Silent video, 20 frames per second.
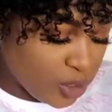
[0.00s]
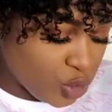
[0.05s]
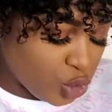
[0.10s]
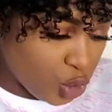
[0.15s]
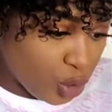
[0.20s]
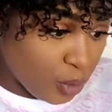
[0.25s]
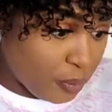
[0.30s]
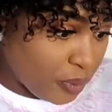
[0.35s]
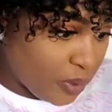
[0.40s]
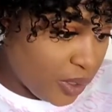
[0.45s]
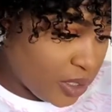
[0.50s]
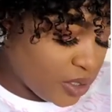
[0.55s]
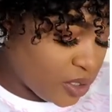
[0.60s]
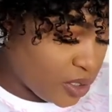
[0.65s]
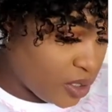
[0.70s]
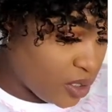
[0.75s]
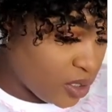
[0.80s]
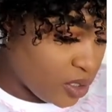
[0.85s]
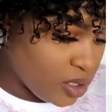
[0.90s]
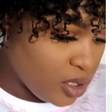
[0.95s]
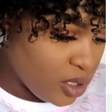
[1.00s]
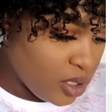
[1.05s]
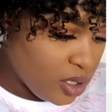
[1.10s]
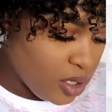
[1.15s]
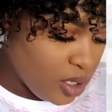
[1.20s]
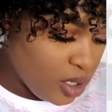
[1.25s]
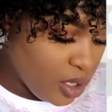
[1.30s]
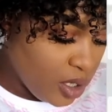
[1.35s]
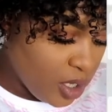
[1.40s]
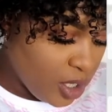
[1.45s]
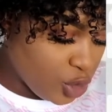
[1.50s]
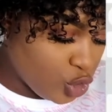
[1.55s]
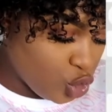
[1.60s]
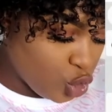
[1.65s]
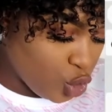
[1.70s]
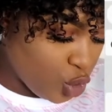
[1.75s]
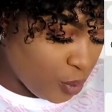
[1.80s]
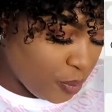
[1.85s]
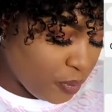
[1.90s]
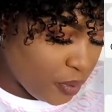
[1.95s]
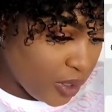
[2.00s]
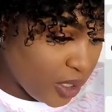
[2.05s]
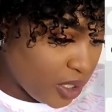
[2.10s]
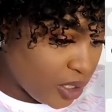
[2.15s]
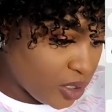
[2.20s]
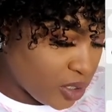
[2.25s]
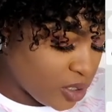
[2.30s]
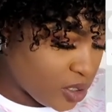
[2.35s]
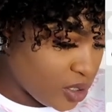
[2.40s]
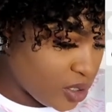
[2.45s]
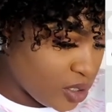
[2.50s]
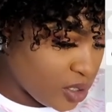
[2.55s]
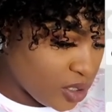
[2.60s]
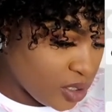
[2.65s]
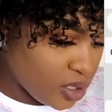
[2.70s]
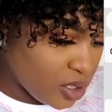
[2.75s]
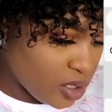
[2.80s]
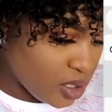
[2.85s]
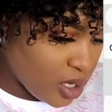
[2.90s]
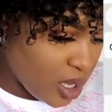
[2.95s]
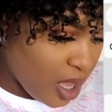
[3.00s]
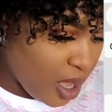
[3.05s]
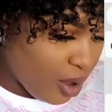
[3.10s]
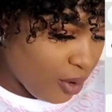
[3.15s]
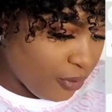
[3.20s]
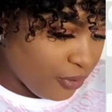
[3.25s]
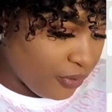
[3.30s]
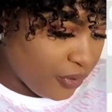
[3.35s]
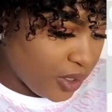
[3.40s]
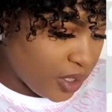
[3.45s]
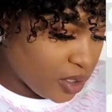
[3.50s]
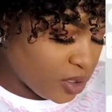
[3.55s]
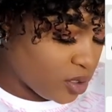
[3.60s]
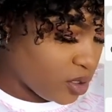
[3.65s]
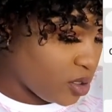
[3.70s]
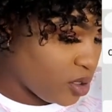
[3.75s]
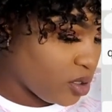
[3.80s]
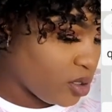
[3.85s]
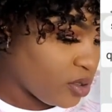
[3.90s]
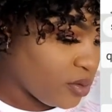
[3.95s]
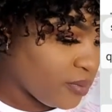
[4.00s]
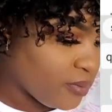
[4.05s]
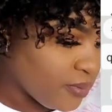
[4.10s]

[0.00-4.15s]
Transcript: a two-piece, a two-piece outfit.